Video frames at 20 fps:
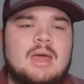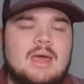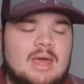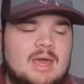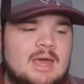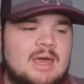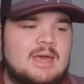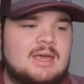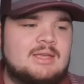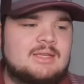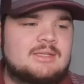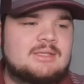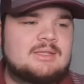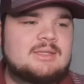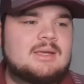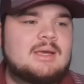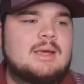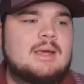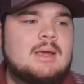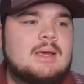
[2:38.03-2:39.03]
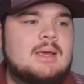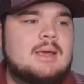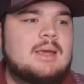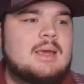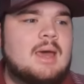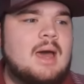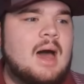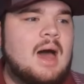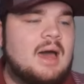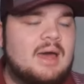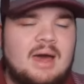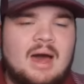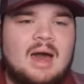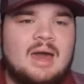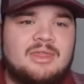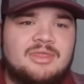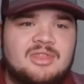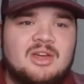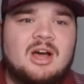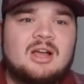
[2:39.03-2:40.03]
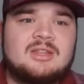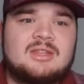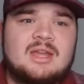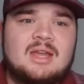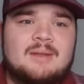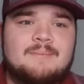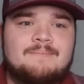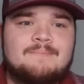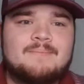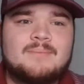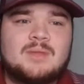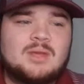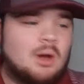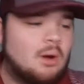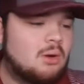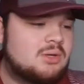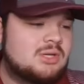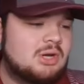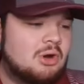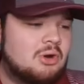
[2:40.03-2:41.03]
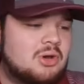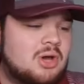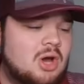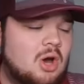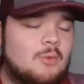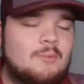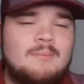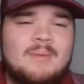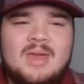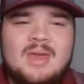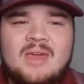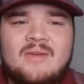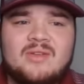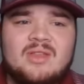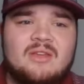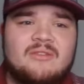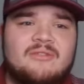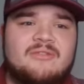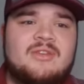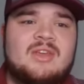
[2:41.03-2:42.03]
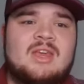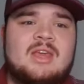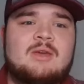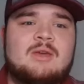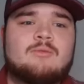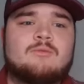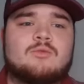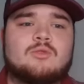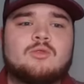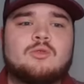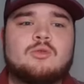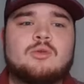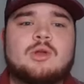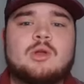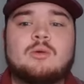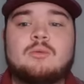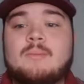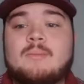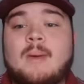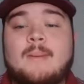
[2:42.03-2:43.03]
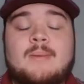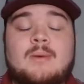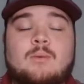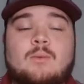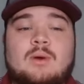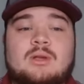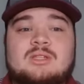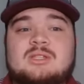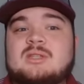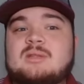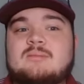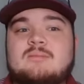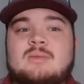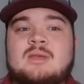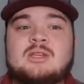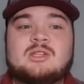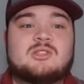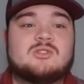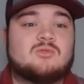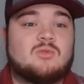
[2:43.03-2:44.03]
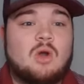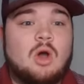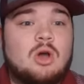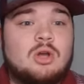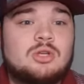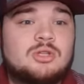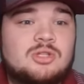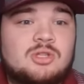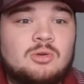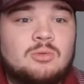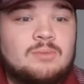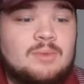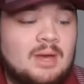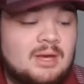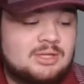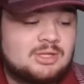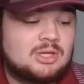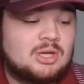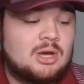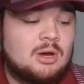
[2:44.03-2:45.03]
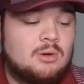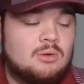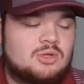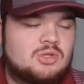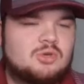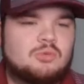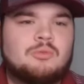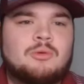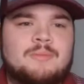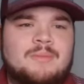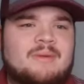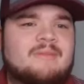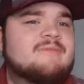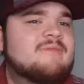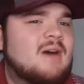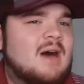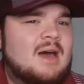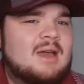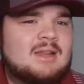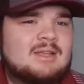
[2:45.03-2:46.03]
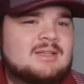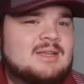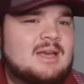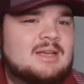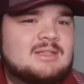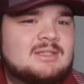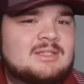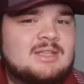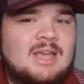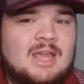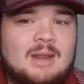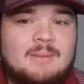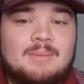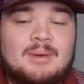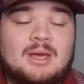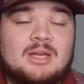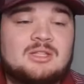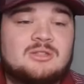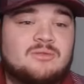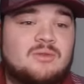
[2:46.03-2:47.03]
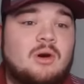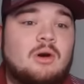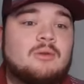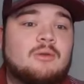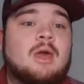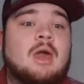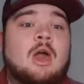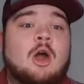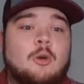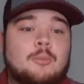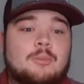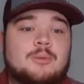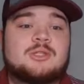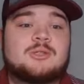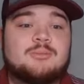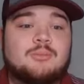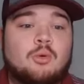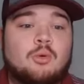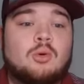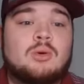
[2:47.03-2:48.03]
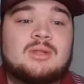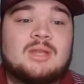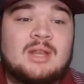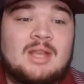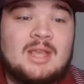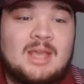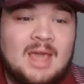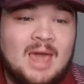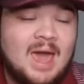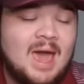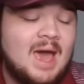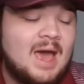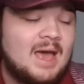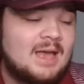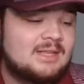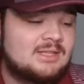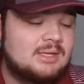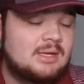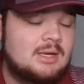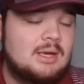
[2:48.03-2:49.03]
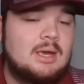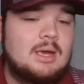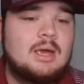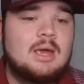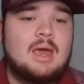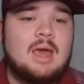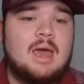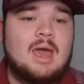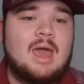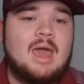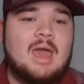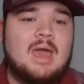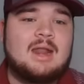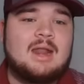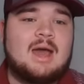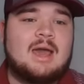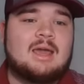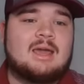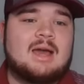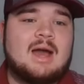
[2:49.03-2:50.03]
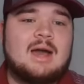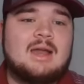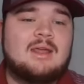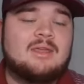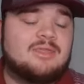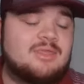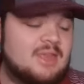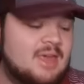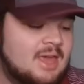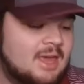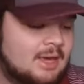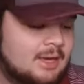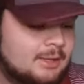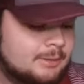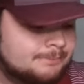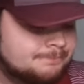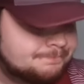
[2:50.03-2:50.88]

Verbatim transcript: is i i thought that coach elko even if he recruiting maybe wasn't his strong suit as a coach would be fine at texas a&m because of all the help and support that he has and i kind of think